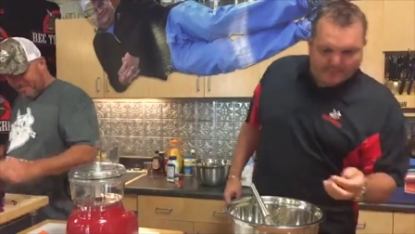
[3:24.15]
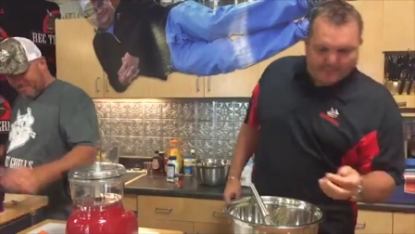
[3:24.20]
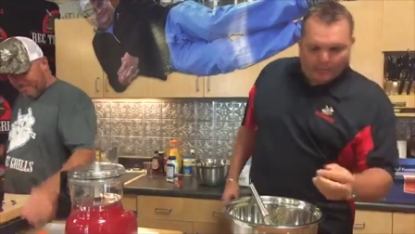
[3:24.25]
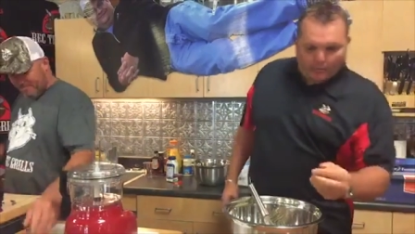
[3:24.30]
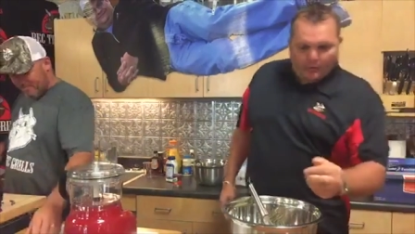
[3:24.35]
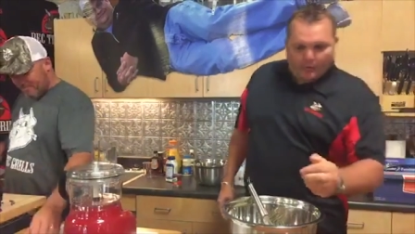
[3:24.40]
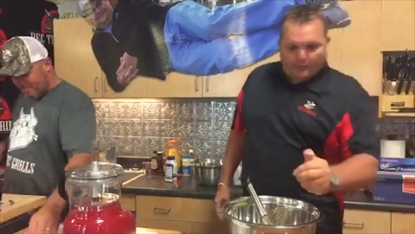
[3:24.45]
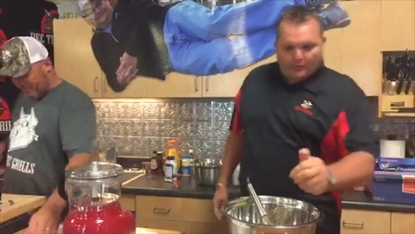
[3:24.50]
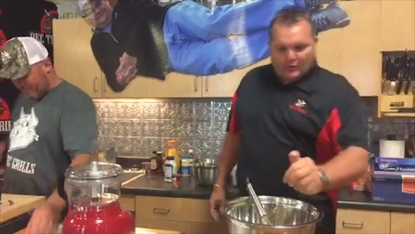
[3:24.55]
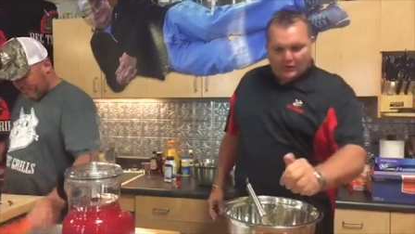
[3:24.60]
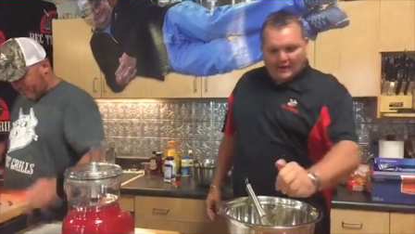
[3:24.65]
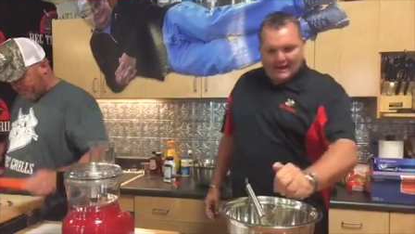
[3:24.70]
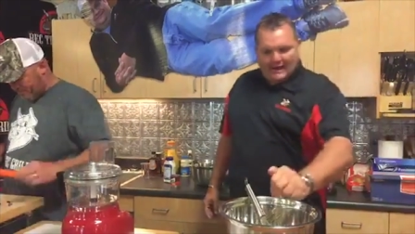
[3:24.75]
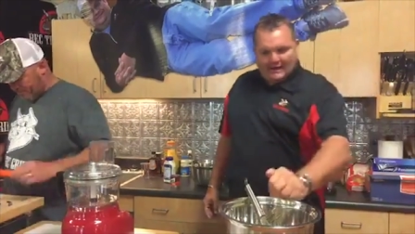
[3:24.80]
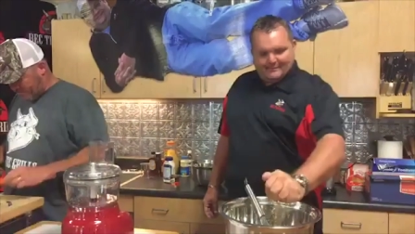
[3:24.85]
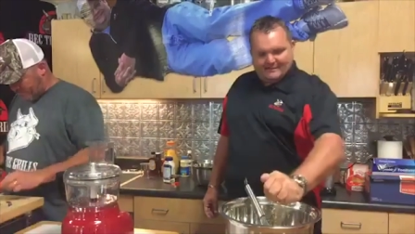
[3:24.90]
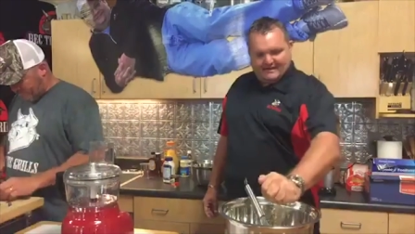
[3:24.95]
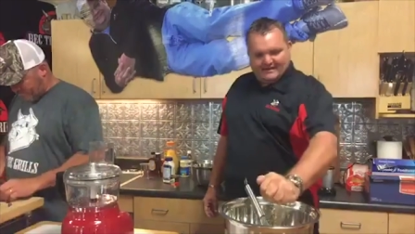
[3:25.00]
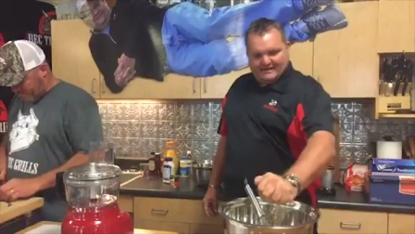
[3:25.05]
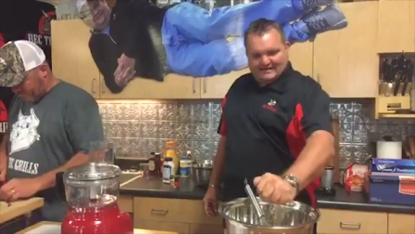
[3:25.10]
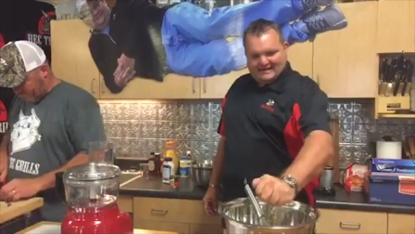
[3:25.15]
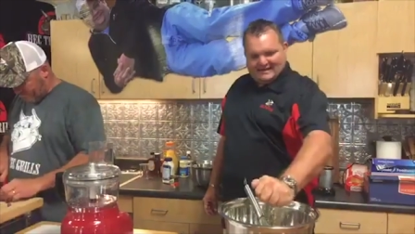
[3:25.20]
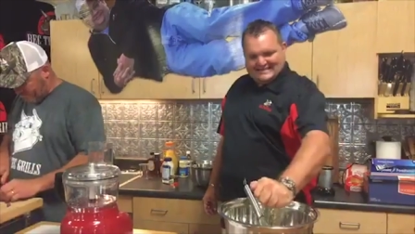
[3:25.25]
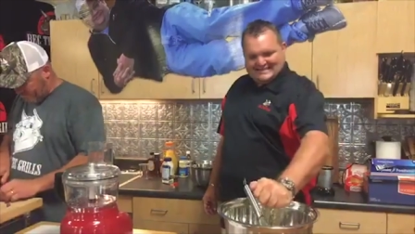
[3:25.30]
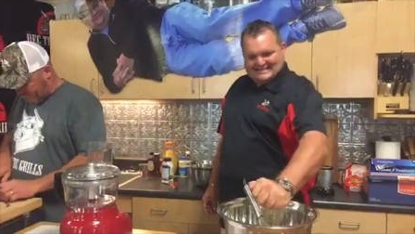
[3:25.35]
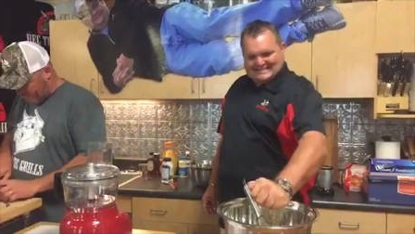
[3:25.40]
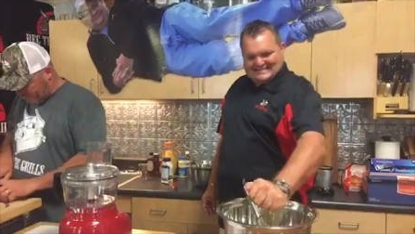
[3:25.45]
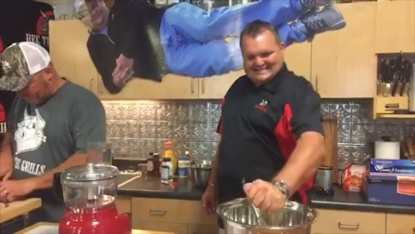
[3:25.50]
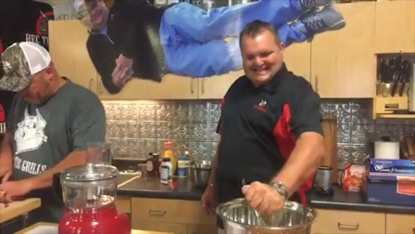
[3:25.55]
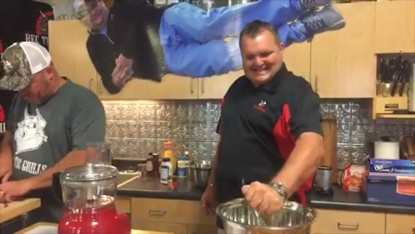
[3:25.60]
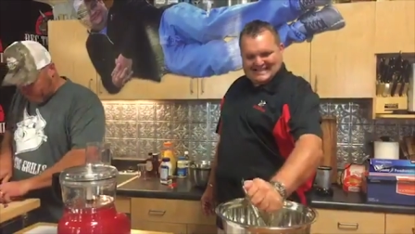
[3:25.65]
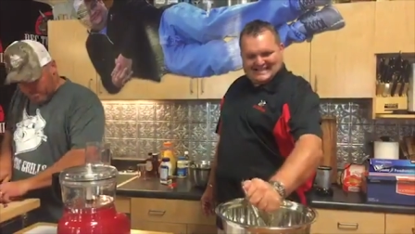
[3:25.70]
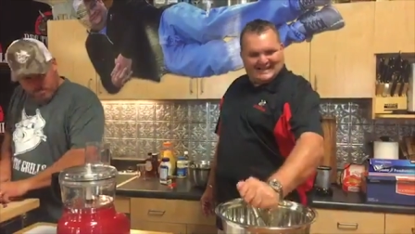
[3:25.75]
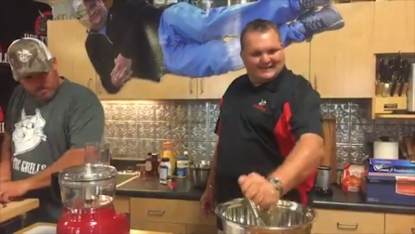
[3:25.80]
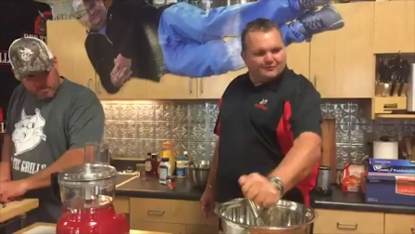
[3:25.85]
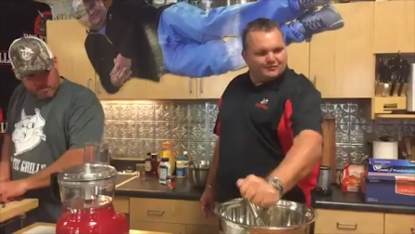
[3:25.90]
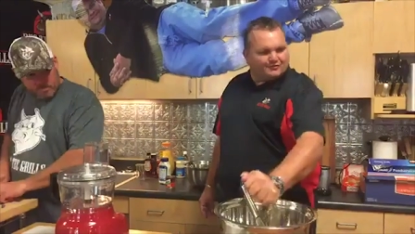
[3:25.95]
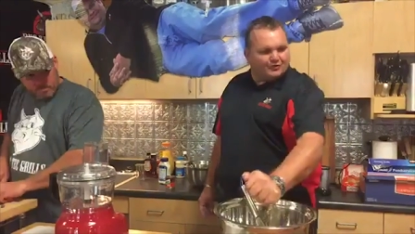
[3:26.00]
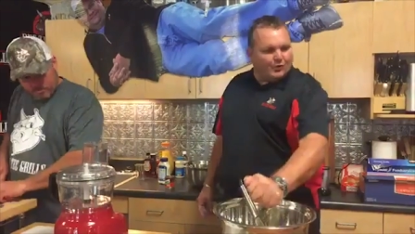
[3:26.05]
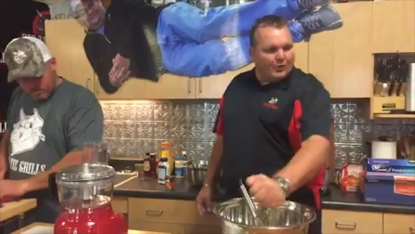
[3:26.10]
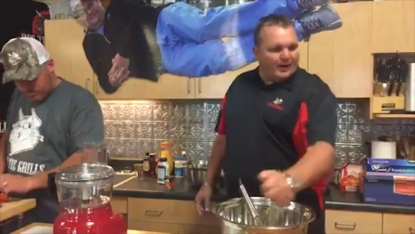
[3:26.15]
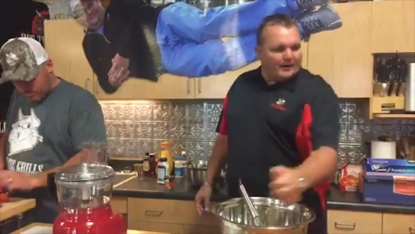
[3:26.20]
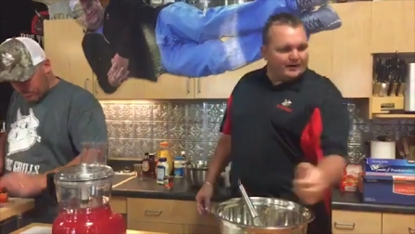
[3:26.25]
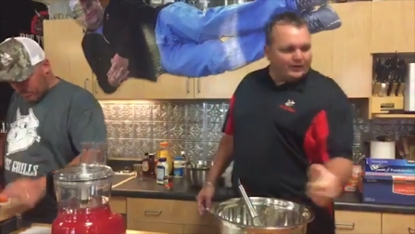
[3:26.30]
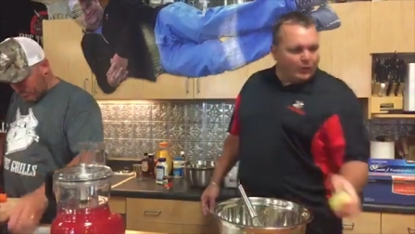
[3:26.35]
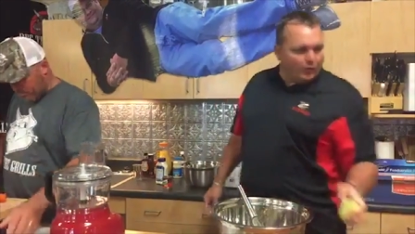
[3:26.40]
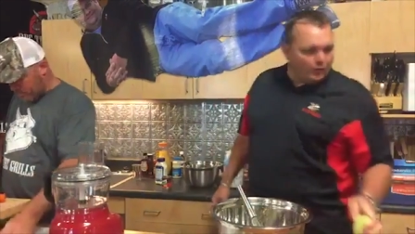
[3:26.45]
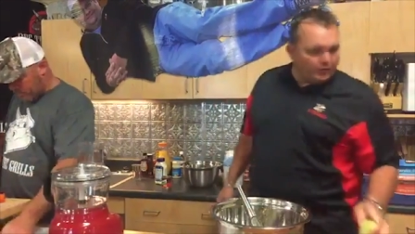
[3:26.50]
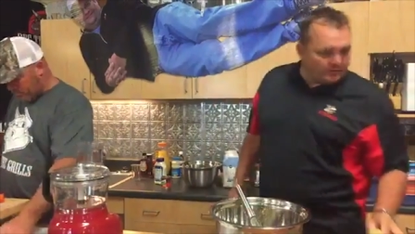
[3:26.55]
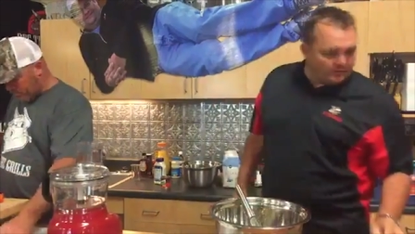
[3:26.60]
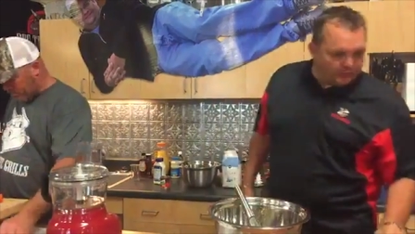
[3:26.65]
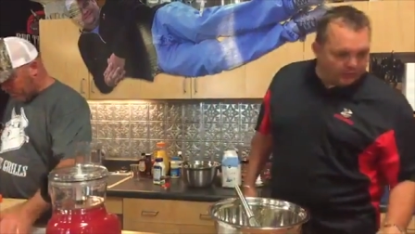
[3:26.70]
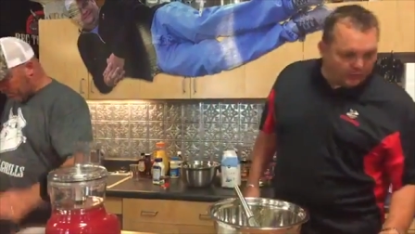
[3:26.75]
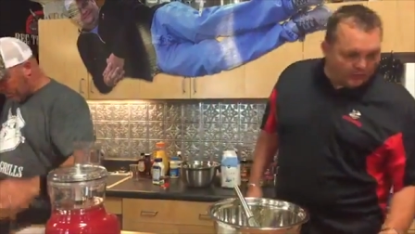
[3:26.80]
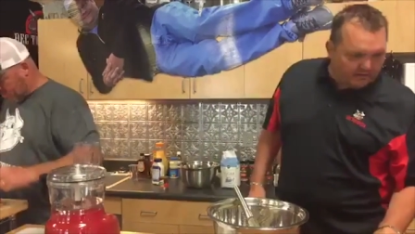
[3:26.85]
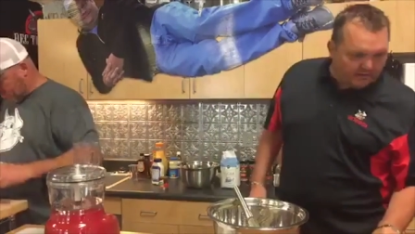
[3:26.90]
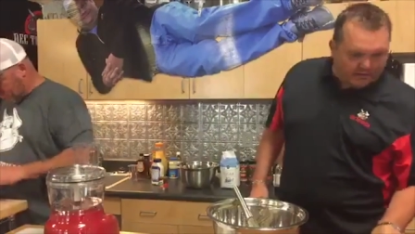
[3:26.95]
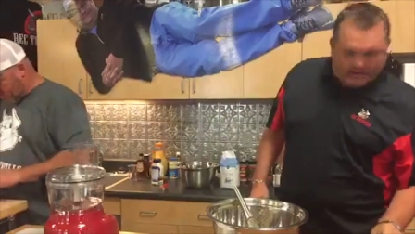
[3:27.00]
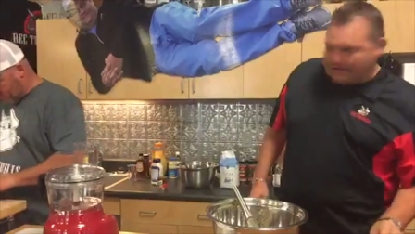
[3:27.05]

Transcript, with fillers: Let me put one more lime in there. I didn't think that was quite a quarter